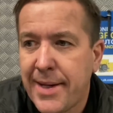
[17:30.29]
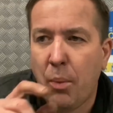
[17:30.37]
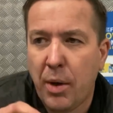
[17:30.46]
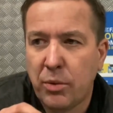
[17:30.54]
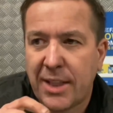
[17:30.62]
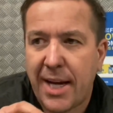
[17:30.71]
I
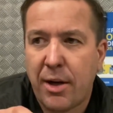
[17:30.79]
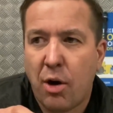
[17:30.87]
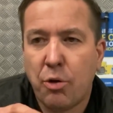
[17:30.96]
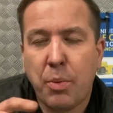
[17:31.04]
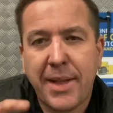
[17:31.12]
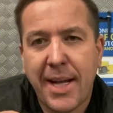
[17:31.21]
will say,
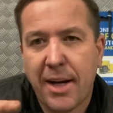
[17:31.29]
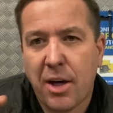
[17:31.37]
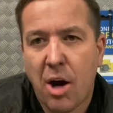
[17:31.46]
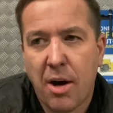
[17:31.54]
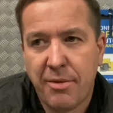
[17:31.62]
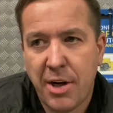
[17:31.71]
guys, we did a
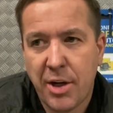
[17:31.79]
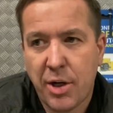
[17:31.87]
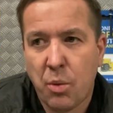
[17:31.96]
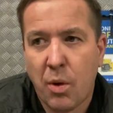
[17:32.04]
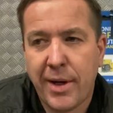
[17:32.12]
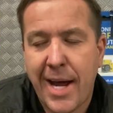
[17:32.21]
car
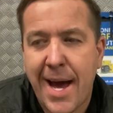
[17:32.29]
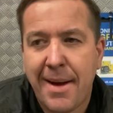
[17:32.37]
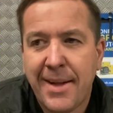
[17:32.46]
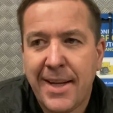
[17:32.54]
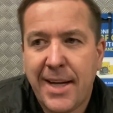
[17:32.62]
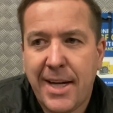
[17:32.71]
vertical on that,
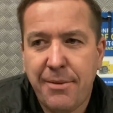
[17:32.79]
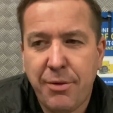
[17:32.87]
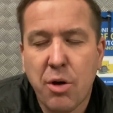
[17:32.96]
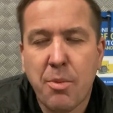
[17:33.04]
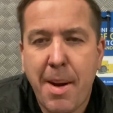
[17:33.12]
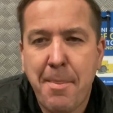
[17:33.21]
and if
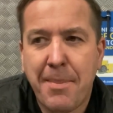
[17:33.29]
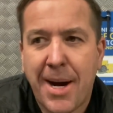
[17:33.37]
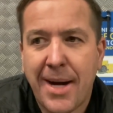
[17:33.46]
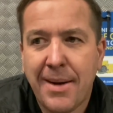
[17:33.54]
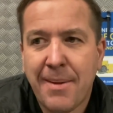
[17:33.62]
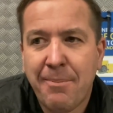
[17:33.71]
you
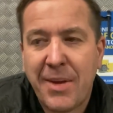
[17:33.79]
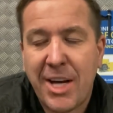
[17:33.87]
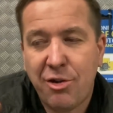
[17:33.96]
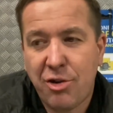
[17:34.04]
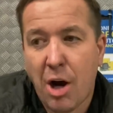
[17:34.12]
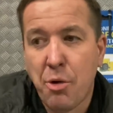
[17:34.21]
remember,
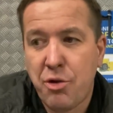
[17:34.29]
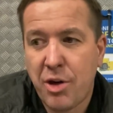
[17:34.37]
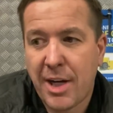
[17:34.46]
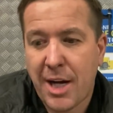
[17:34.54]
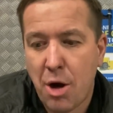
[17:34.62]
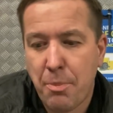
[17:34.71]
it showed you
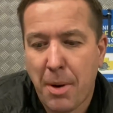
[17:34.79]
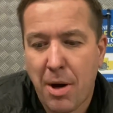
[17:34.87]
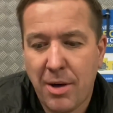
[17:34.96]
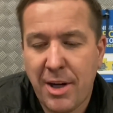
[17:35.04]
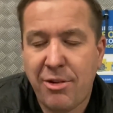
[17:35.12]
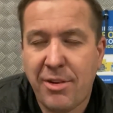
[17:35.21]
the
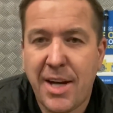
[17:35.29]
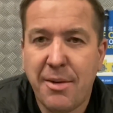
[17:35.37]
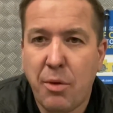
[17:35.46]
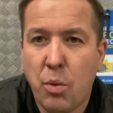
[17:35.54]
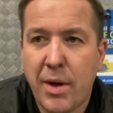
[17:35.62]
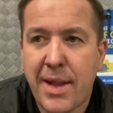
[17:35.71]
Copart listing of
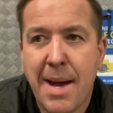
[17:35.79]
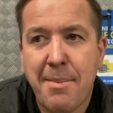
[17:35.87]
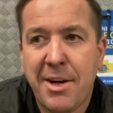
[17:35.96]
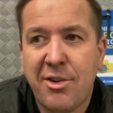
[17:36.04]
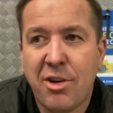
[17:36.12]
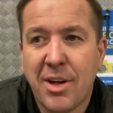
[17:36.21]
all the
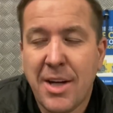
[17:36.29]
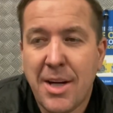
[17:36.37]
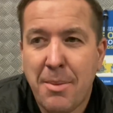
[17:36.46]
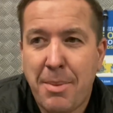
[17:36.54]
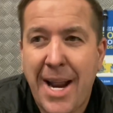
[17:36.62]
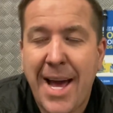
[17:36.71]
damage,
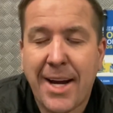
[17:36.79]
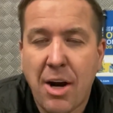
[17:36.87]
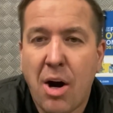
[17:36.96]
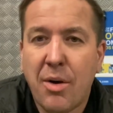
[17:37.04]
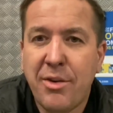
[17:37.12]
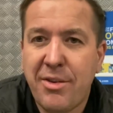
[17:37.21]
but that
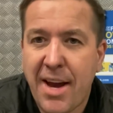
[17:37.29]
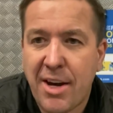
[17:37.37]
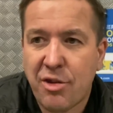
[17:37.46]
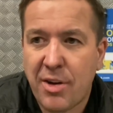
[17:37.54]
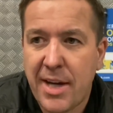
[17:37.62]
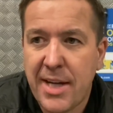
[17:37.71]
car is
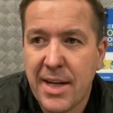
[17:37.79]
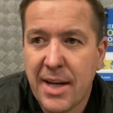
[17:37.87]
actually